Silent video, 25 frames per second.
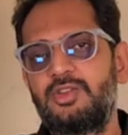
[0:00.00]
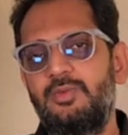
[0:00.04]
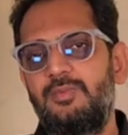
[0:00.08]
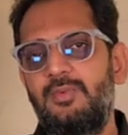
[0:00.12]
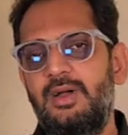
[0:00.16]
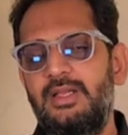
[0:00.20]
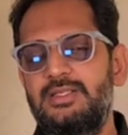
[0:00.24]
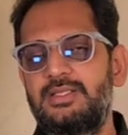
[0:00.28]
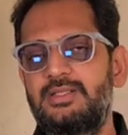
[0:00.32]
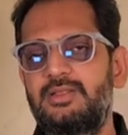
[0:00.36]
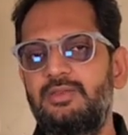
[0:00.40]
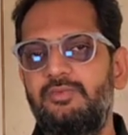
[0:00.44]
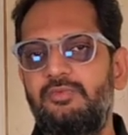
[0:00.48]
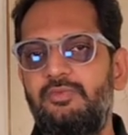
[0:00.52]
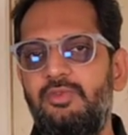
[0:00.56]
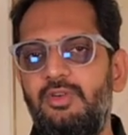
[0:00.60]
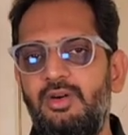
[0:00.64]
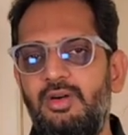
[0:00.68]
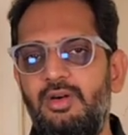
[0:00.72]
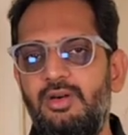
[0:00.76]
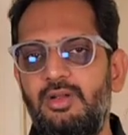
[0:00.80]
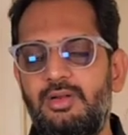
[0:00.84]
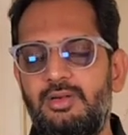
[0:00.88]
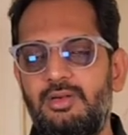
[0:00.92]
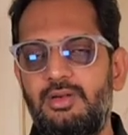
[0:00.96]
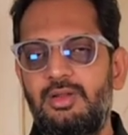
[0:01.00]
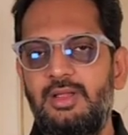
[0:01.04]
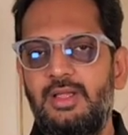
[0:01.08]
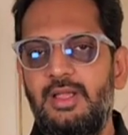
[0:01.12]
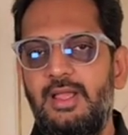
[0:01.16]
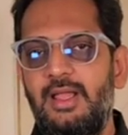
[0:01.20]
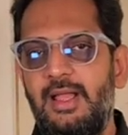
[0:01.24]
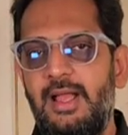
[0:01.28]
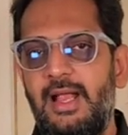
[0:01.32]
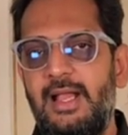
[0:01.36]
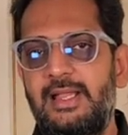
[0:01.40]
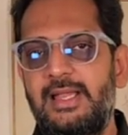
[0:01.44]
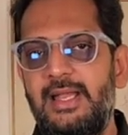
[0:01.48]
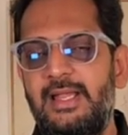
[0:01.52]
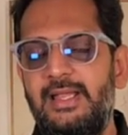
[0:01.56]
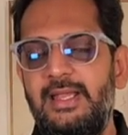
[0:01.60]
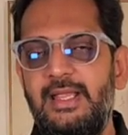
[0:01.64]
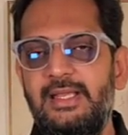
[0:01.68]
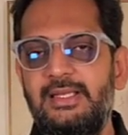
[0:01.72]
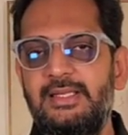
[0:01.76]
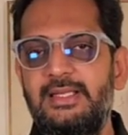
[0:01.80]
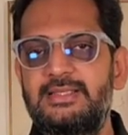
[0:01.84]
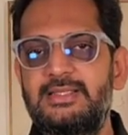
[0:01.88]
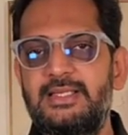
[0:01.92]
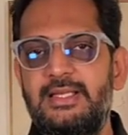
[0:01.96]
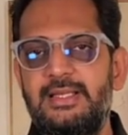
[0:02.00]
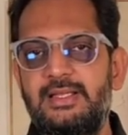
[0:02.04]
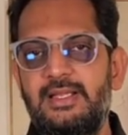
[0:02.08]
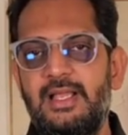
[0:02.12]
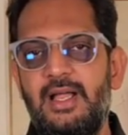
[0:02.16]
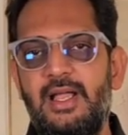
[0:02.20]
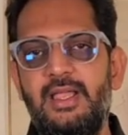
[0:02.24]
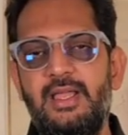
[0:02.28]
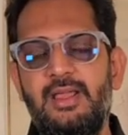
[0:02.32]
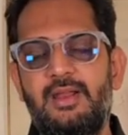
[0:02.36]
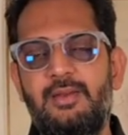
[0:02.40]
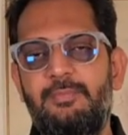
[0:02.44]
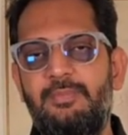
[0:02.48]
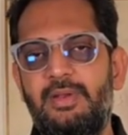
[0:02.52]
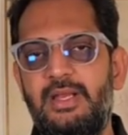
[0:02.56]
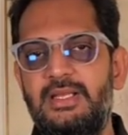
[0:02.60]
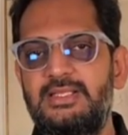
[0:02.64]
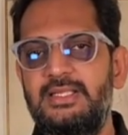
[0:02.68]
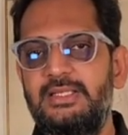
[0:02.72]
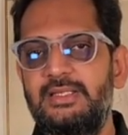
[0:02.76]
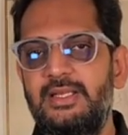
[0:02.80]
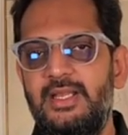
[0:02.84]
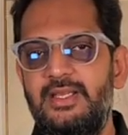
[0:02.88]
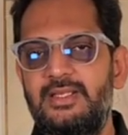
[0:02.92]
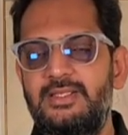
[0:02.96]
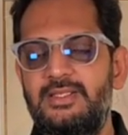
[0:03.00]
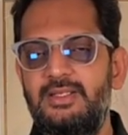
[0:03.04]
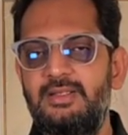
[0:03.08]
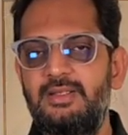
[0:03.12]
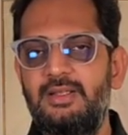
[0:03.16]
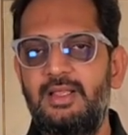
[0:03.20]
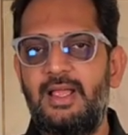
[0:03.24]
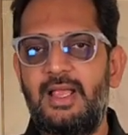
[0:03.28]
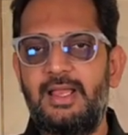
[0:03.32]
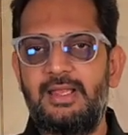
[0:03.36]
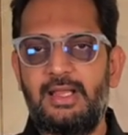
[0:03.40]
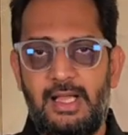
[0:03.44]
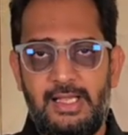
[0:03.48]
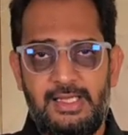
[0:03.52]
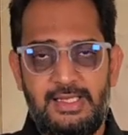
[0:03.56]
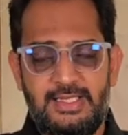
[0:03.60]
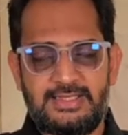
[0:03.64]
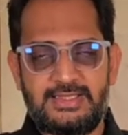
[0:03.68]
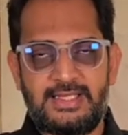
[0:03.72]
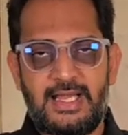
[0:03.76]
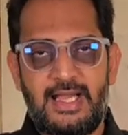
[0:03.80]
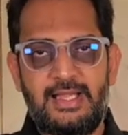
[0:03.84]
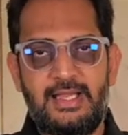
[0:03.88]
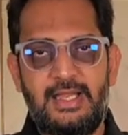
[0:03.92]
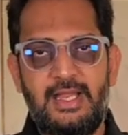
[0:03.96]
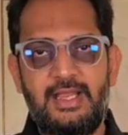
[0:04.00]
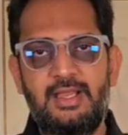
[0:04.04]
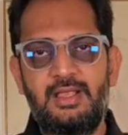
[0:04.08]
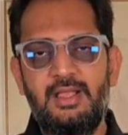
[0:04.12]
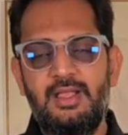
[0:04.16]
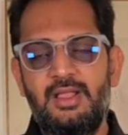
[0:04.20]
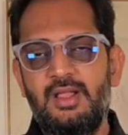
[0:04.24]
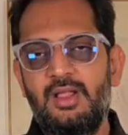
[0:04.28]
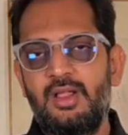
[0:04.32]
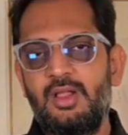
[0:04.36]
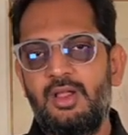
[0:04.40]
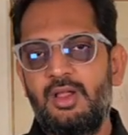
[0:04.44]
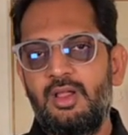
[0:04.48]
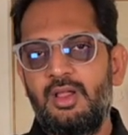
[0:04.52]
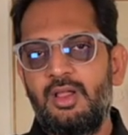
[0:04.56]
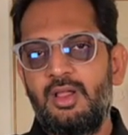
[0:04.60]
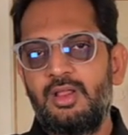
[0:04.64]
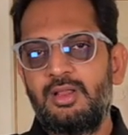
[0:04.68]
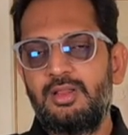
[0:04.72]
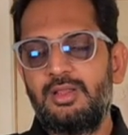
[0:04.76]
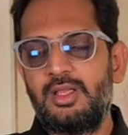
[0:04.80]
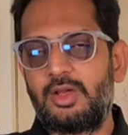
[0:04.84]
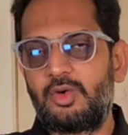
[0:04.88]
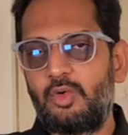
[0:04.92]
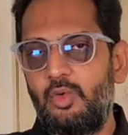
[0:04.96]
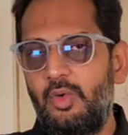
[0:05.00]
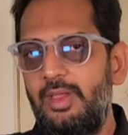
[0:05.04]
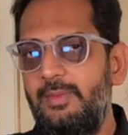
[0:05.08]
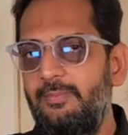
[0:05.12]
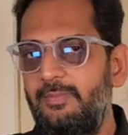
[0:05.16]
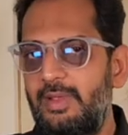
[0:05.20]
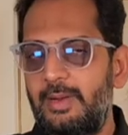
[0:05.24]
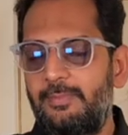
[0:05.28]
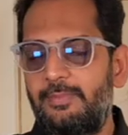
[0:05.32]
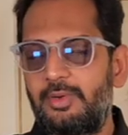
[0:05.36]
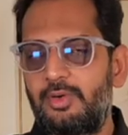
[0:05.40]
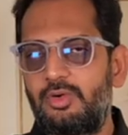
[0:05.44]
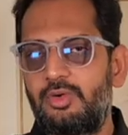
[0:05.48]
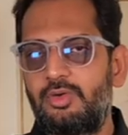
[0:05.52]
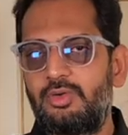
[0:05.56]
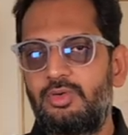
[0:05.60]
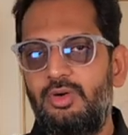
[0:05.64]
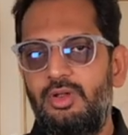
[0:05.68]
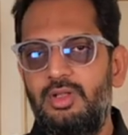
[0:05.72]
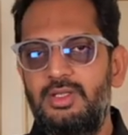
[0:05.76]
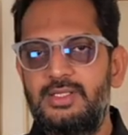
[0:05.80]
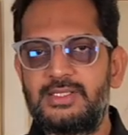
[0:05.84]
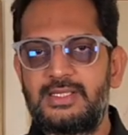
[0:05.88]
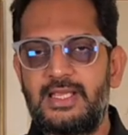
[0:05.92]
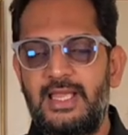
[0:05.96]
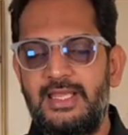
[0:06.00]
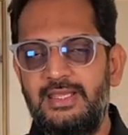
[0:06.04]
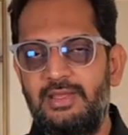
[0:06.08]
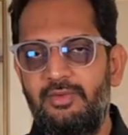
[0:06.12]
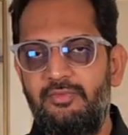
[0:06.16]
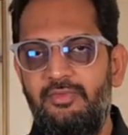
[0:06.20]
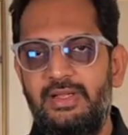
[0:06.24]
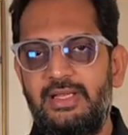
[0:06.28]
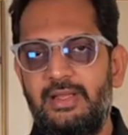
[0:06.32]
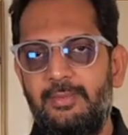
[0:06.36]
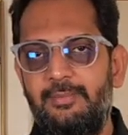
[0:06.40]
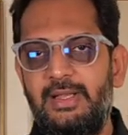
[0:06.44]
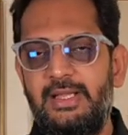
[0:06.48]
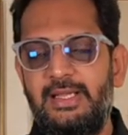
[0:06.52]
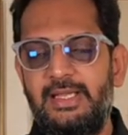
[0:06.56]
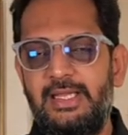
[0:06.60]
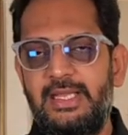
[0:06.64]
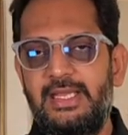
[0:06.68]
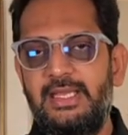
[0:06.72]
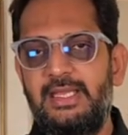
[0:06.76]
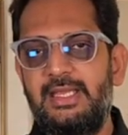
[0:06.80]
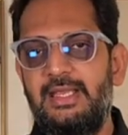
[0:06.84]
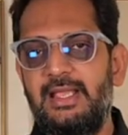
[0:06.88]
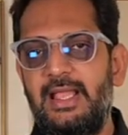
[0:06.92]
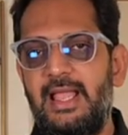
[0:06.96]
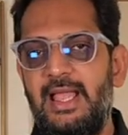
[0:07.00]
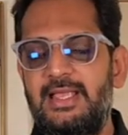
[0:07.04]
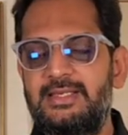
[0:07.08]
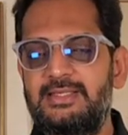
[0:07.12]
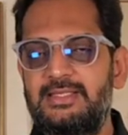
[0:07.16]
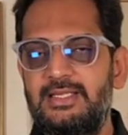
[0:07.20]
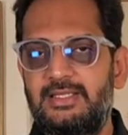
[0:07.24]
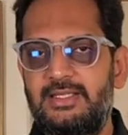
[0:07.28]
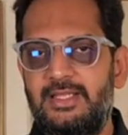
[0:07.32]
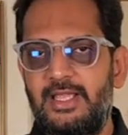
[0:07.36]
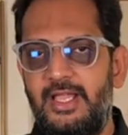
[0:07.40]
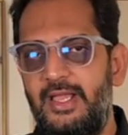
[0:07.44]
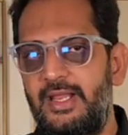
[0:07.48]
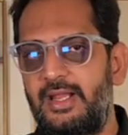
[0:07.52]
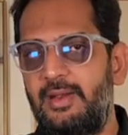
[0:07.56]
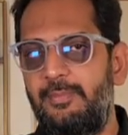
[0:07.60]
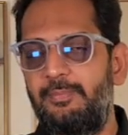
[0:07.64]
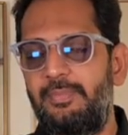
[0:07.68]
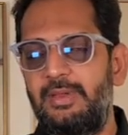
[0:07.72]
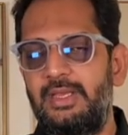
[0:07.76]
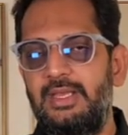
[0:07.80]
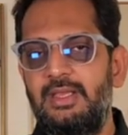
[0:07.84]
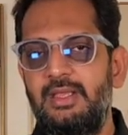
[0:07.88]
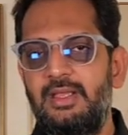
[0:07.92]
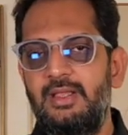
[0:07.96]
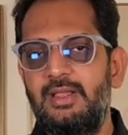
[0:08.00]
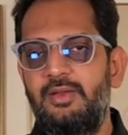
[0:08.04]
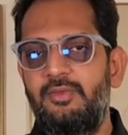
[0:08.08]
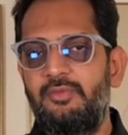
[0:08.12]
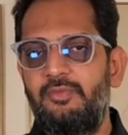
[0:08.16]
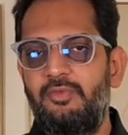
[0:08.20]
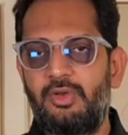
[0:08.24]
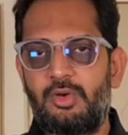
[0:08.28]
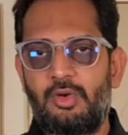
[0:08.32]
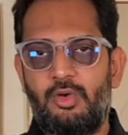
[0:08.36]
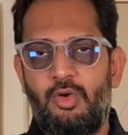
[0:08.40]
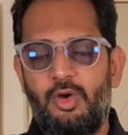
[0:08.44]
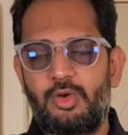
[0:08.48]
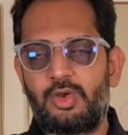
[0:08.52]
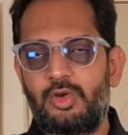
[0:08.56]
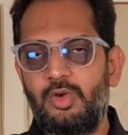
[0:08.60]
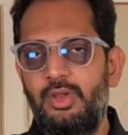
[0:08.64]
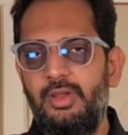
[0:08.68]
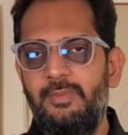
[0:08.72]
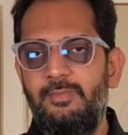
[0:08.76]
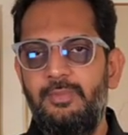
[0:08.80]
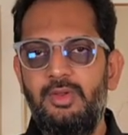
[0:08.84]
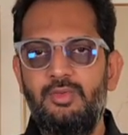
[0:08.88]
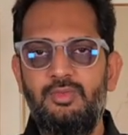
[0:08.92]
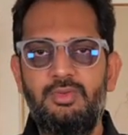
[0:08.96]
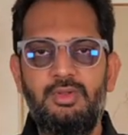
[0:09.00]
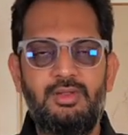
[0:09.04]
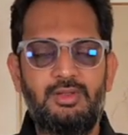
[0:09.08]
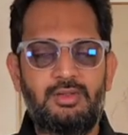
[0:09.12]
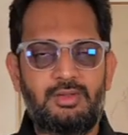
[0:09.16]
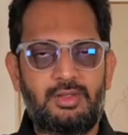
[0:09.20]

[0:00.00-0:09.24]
much for attending this entire presentation and understanding the Coimbra protocols and the vitamin D as a therapy for autoimmune